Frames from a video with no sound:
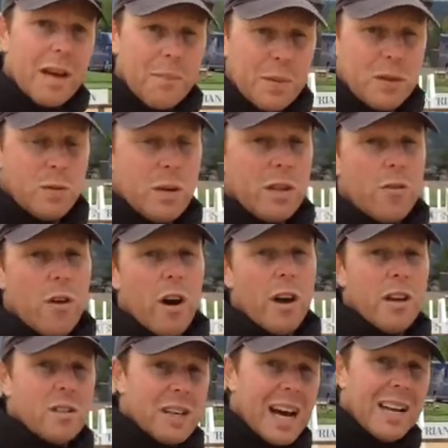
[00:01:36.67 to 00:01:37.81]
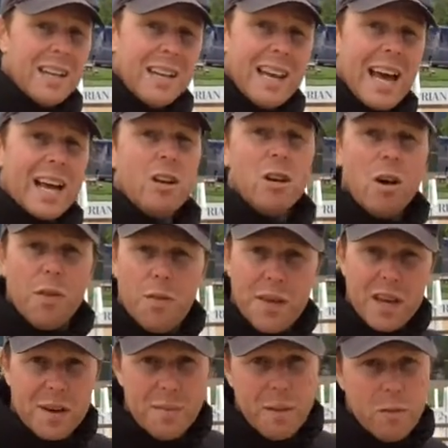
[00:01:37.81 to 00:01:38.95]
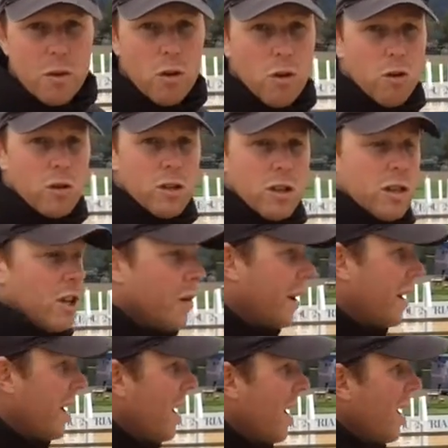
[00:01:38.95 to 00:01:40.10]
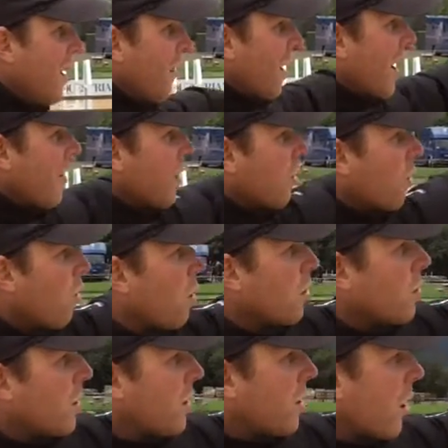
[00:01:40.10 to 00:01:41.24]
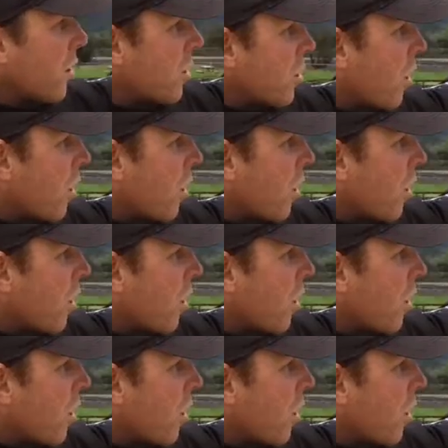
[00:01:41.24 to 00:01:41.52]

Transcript: between the rider's hand and leg, not thinking about what the horse is doing. Round the corner to a nice